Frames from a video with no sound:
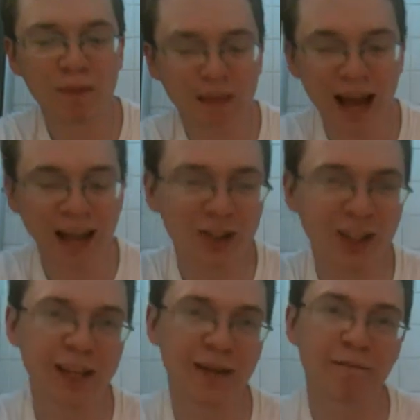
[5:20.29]
but they
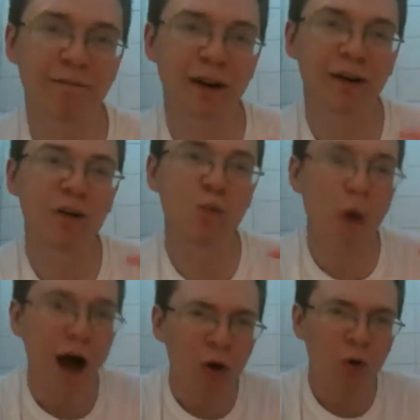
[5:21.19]
actually did it very
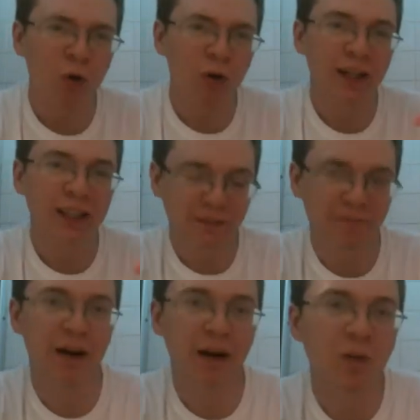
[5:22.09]
well. It's
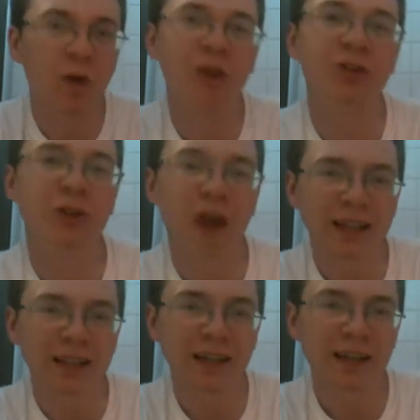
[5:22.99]
very well
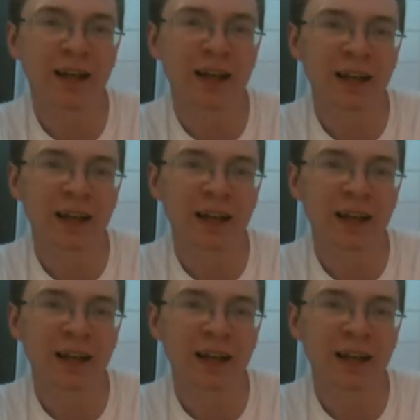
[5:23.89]
directed.